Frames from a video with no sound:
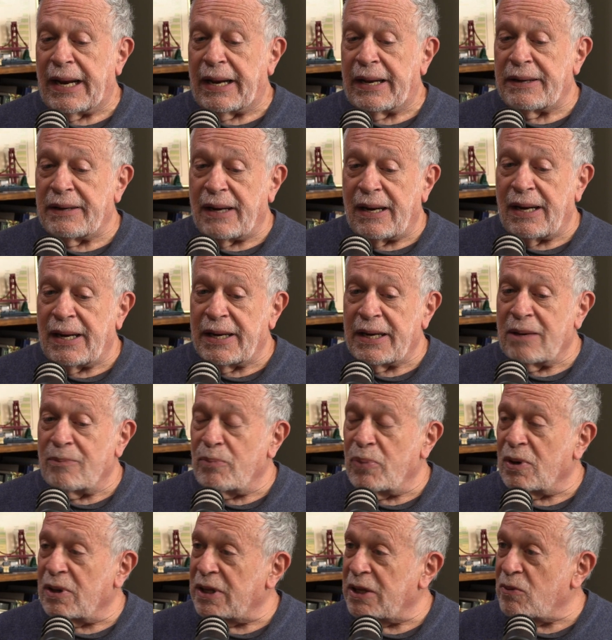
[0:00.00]
And I am
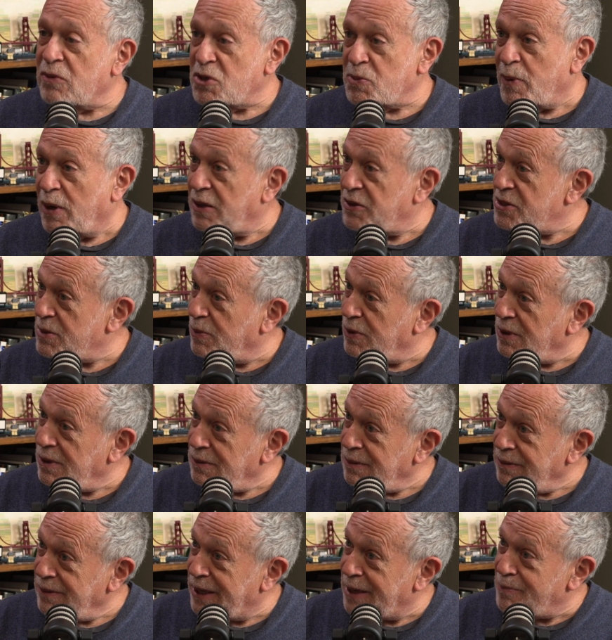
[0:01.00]
partly
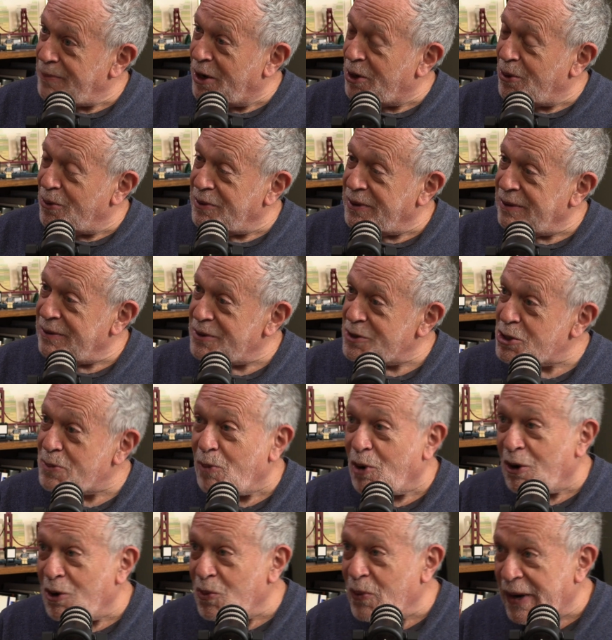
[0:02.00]
responsible in my own
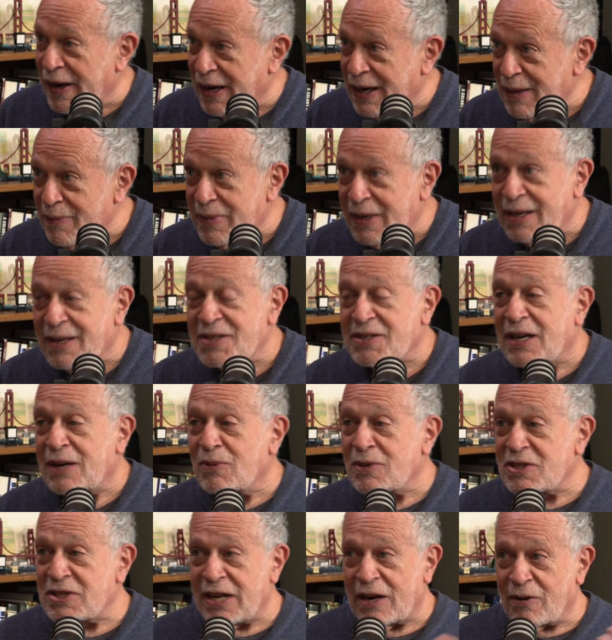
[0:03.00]
small way because mm-hmm. I
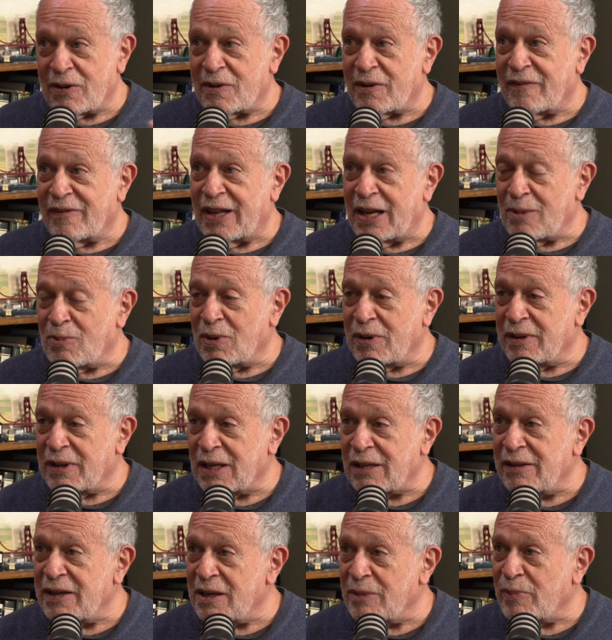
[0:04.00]
was Secretary of Labor in
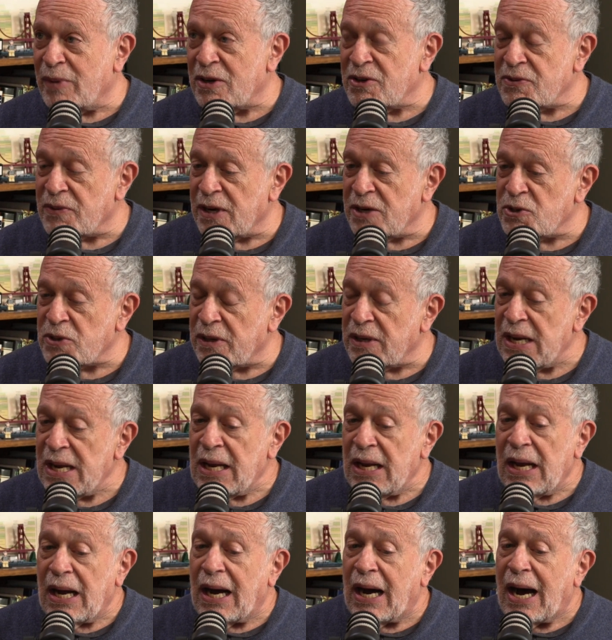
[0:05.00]
the Clinton administration.
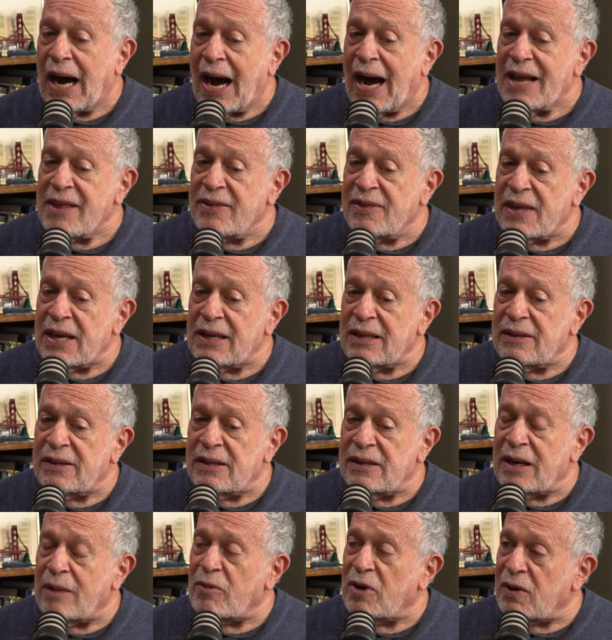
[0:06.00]
I think
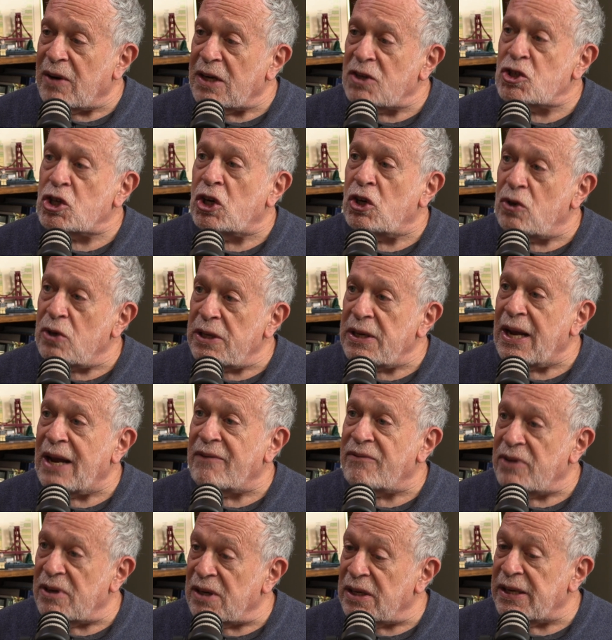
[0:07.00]
the Democrats Democrats could
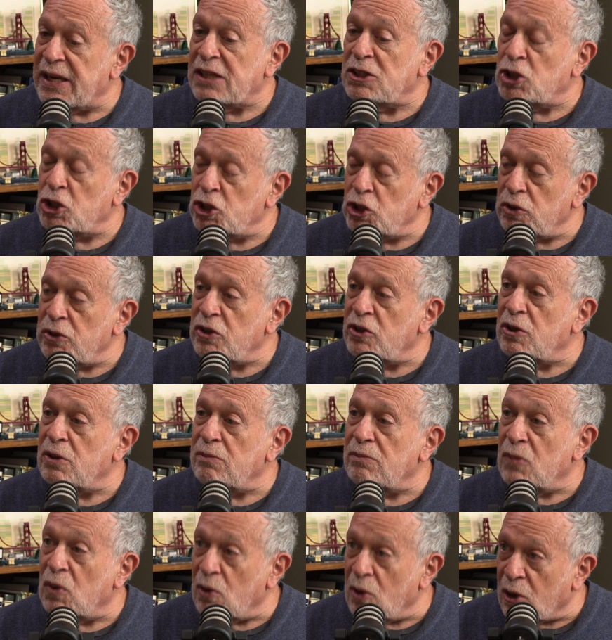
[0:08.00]
have done and should do
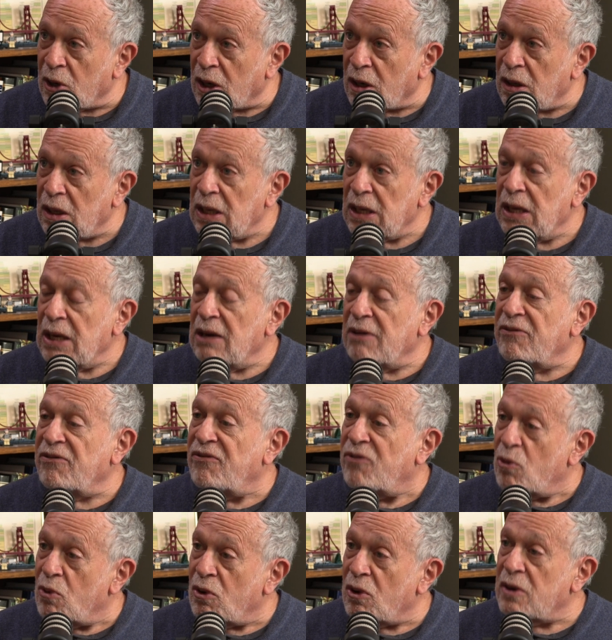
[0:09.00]
more
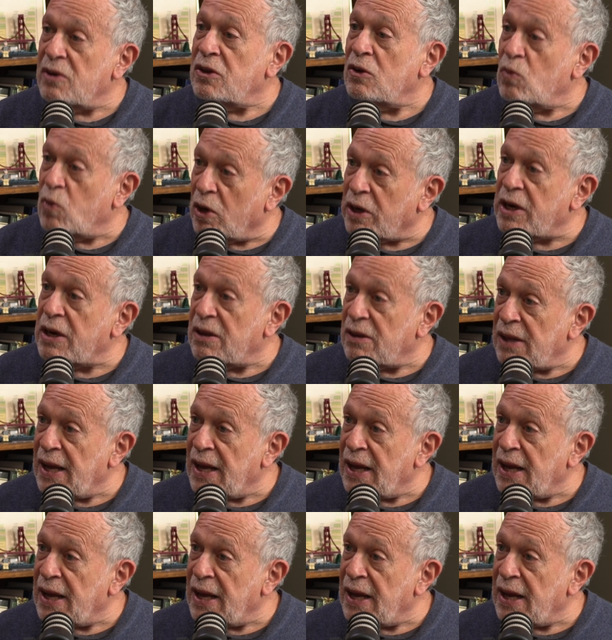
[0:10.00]
for the working